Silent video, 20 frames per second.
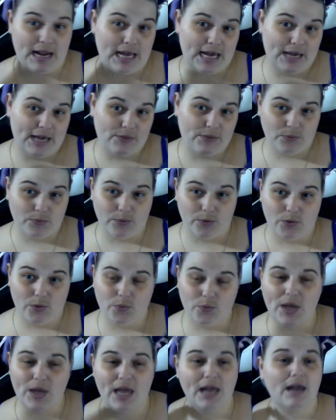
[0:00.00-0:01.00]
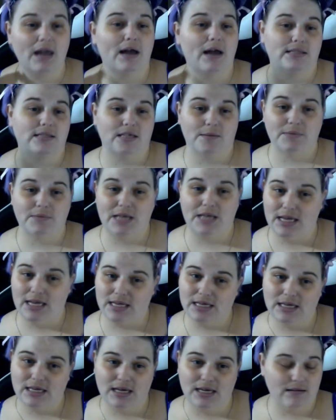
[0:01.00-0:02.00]
I threw it away, I stopped
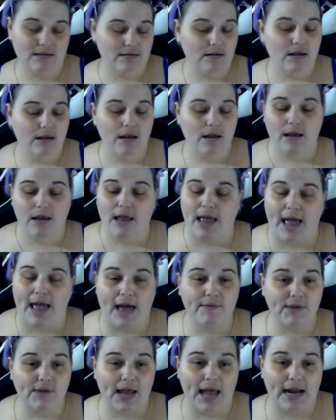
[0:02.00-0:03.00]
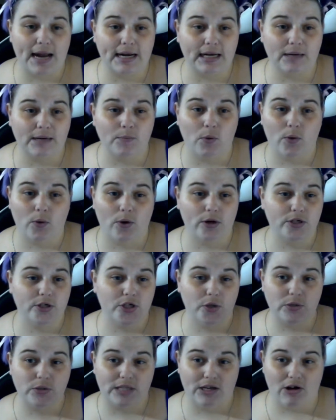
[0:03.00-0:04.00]
taking it, haven't had any more
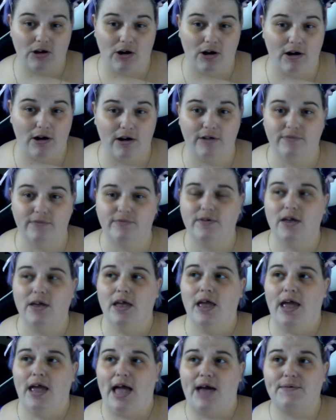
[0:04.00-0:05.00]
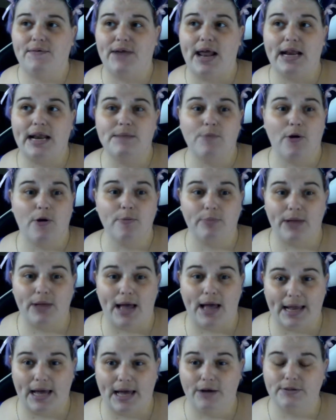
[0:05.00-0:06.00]
dozing off, haven't had any more
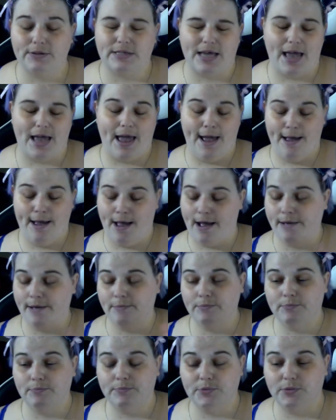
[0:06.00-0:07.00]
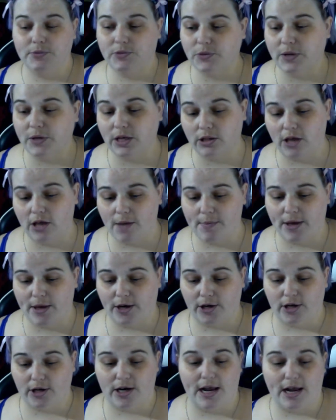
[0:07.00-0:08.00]
blackouts. I'm doing a lot
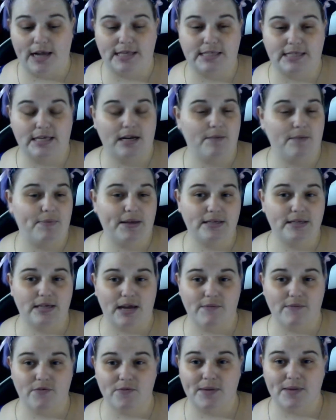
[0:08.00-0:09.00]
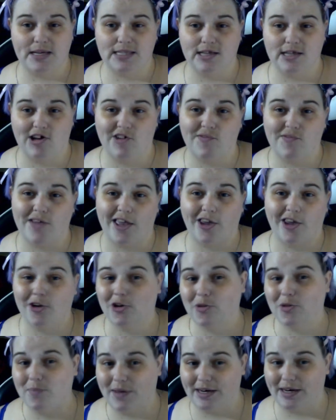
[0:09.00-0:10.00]
better. I set a bedtime for myself. I go to
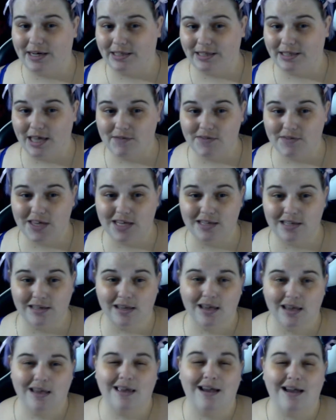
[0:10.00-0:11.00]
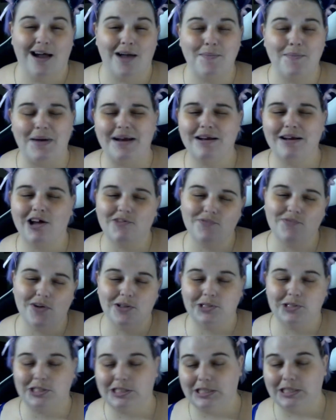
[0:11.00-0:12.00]
bed at 11. I might not fall
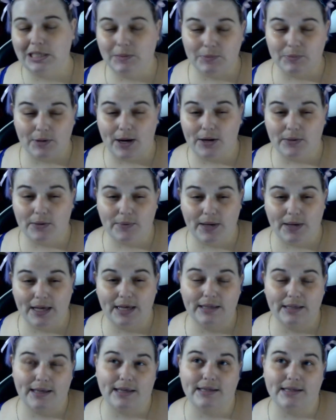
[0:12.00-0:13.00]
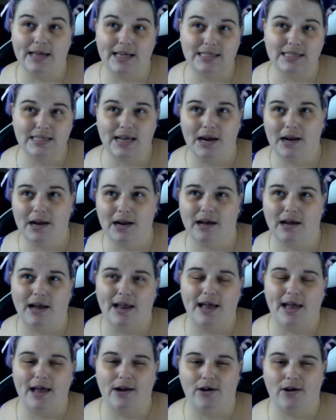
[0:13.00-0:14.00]
asleep right away. Like last night, I
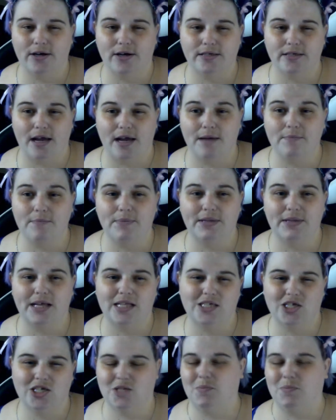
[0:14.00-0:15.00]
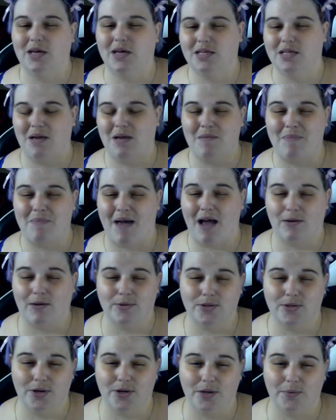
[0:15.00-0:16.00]
had a hard time, but that's just because my back was
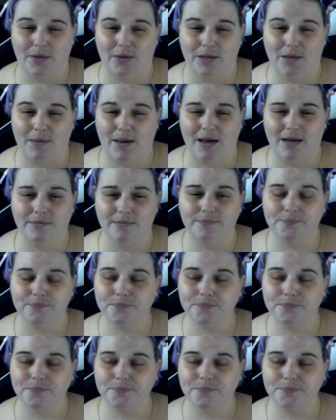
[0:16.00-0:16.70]
hurting really bad.